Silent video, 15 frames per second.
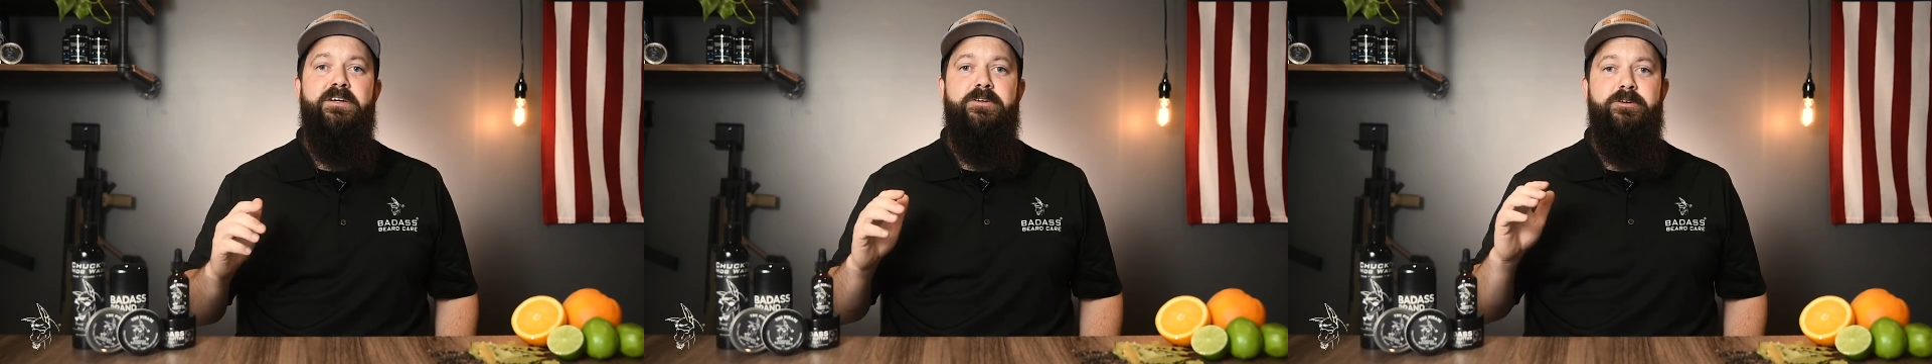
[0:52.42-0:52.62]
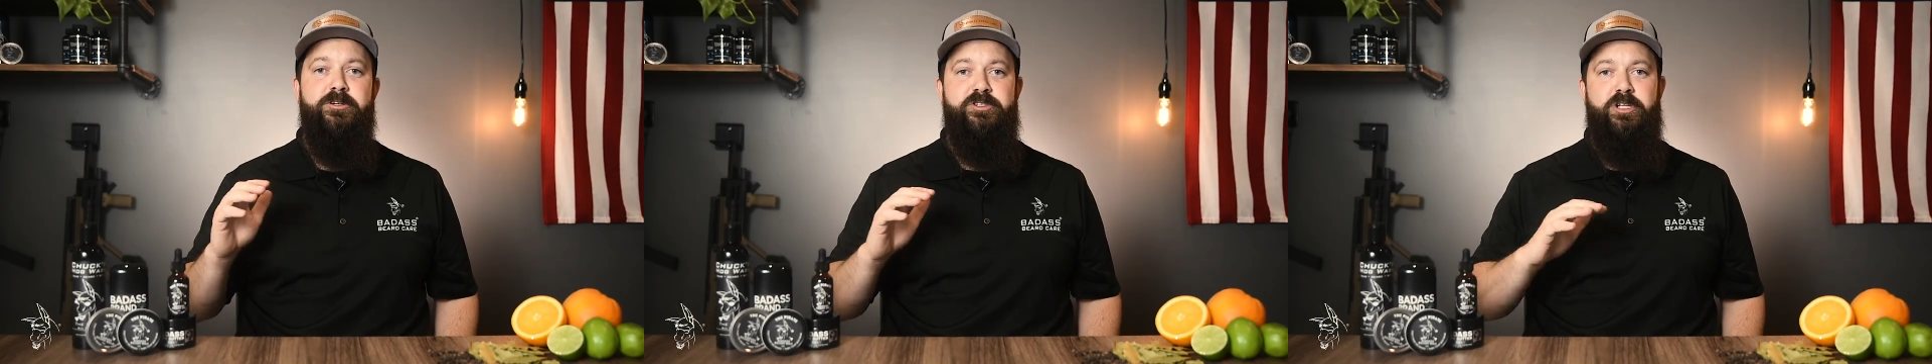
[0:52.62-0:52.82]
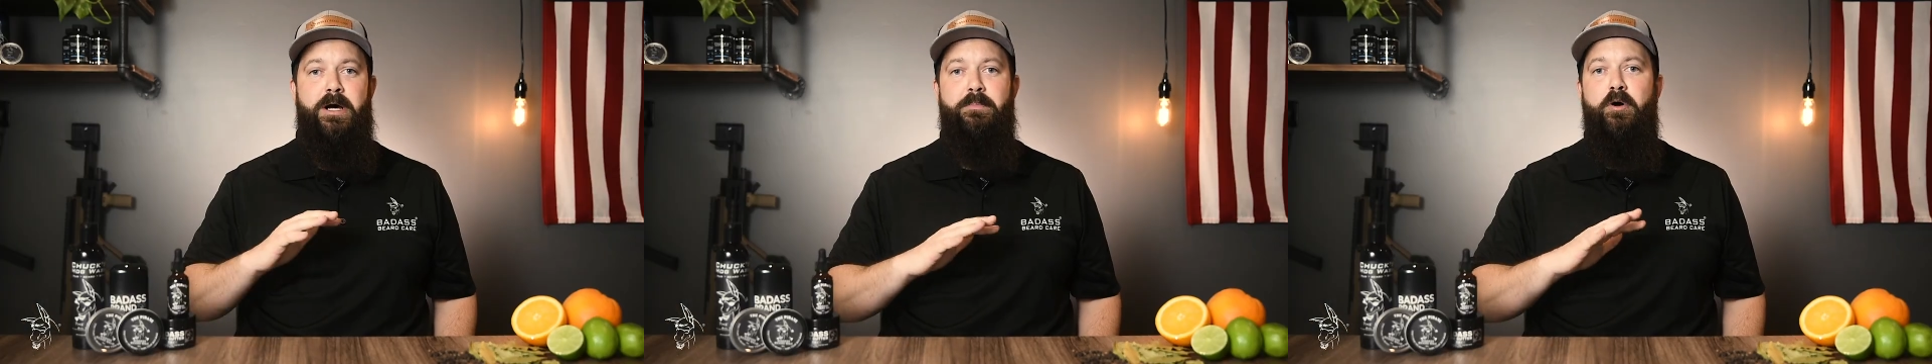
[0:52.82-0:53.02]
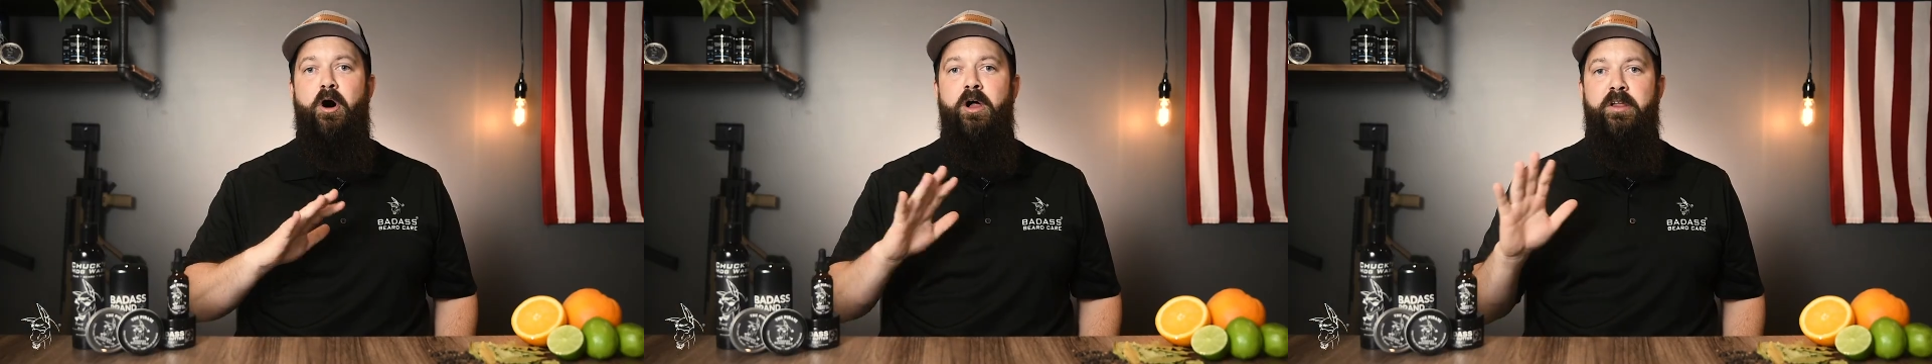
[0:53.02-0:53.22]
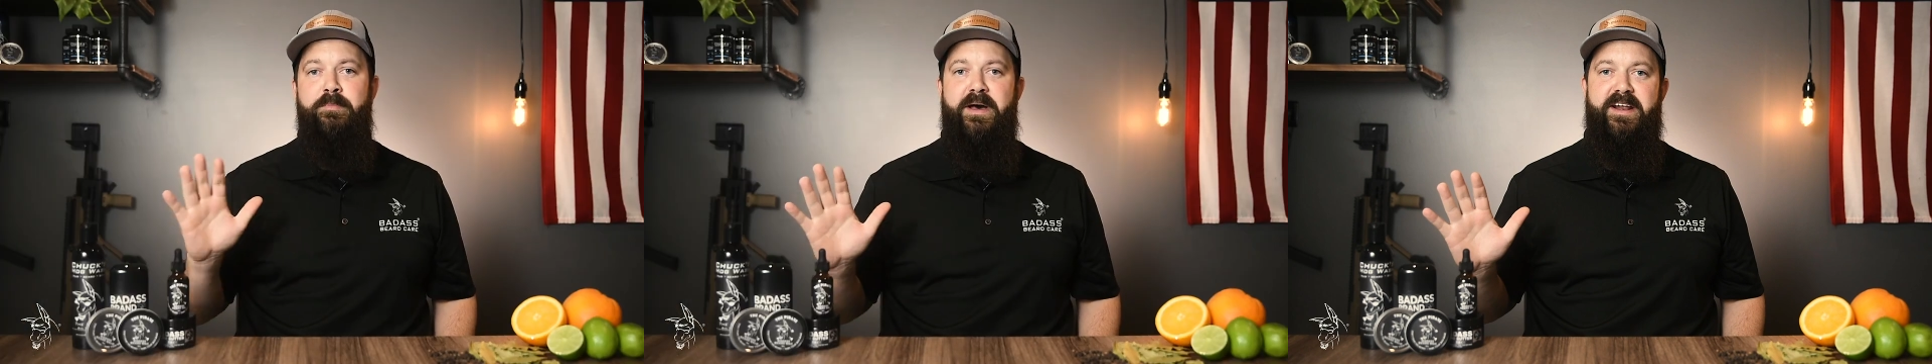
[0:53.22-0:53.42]
You can shop
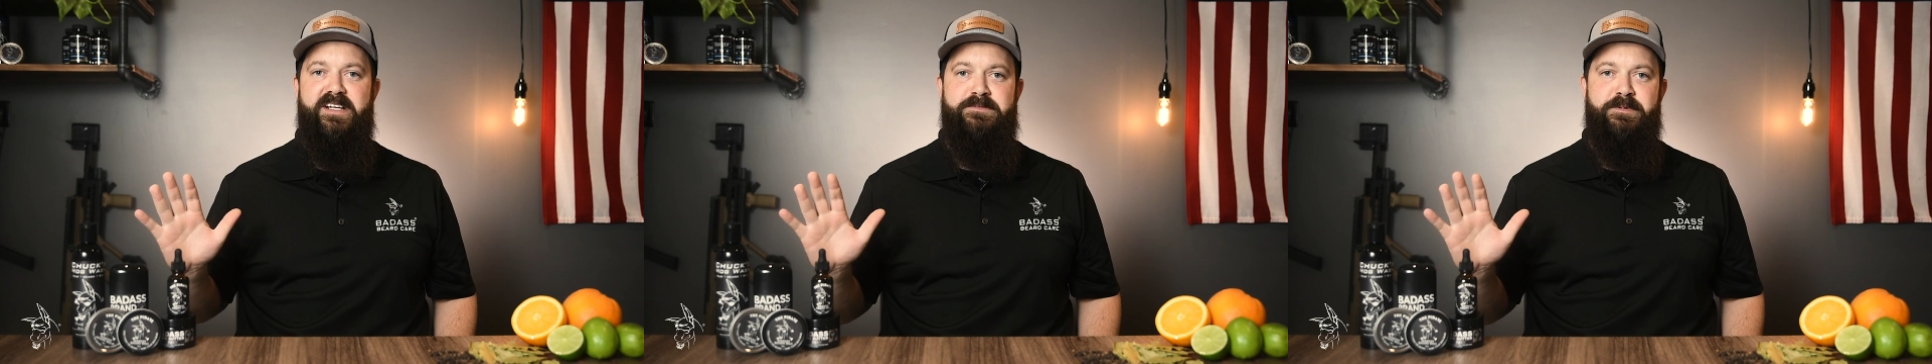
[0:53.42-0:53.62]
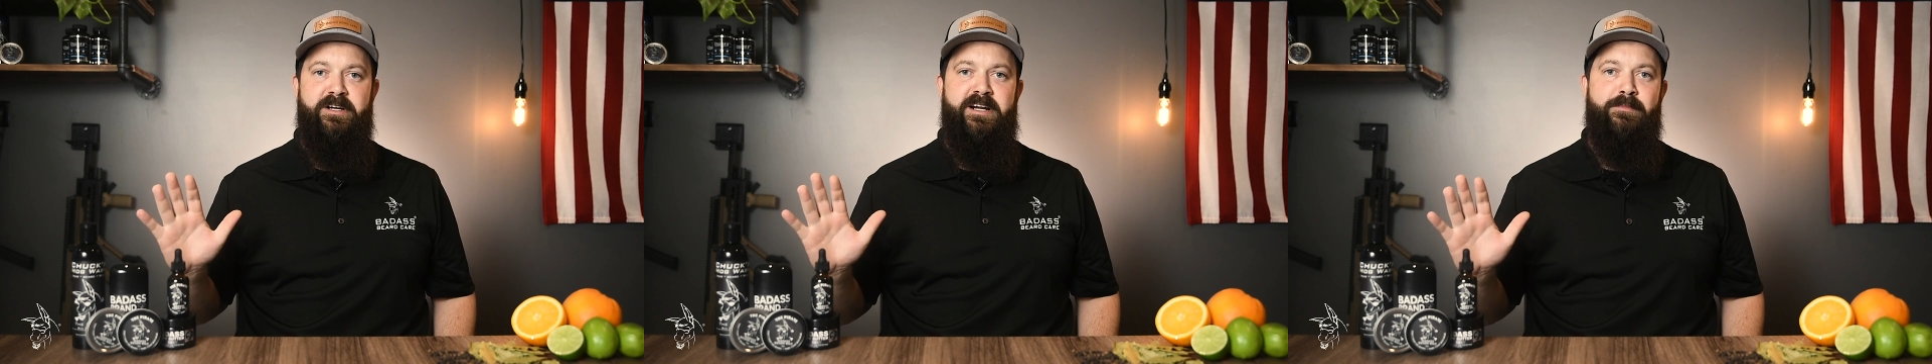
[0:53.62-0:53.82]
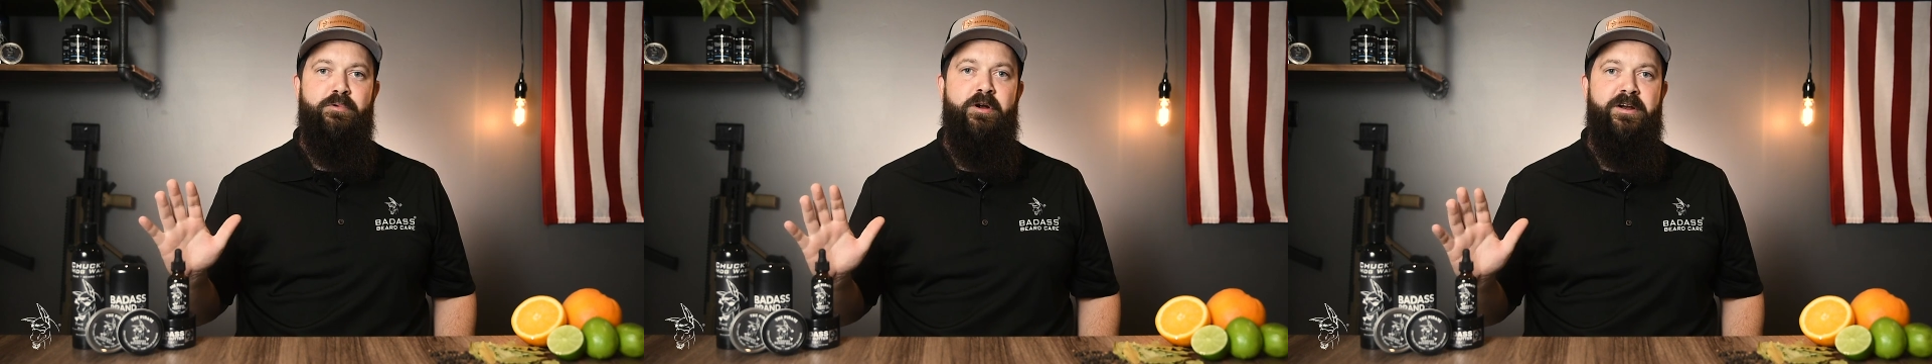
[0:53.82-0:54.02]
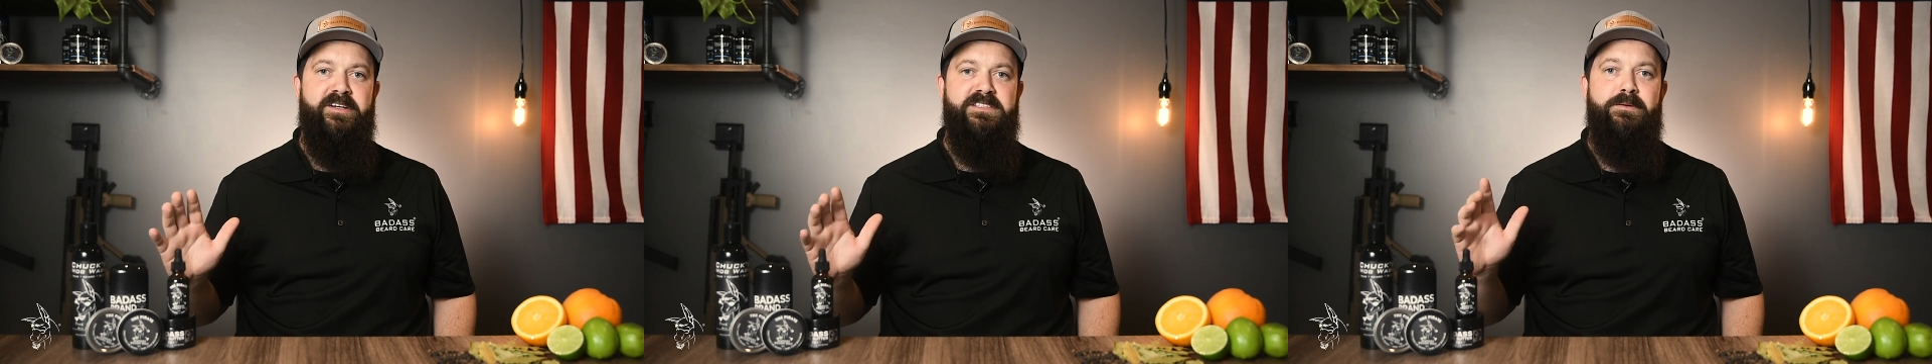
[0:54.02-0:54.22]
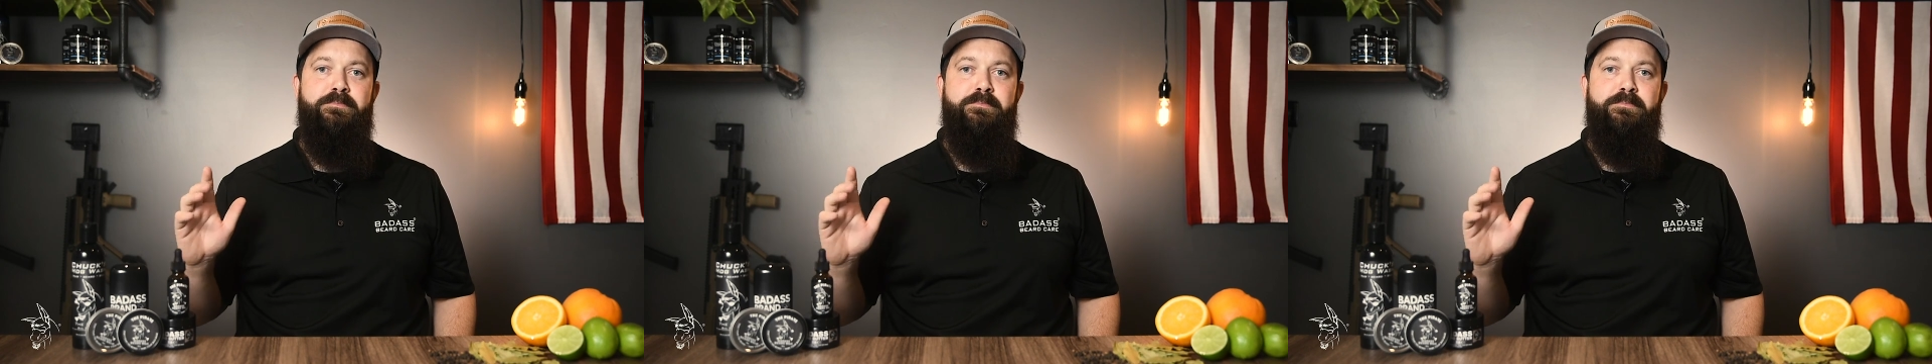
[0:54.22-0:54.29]
all of Badass Beard Care products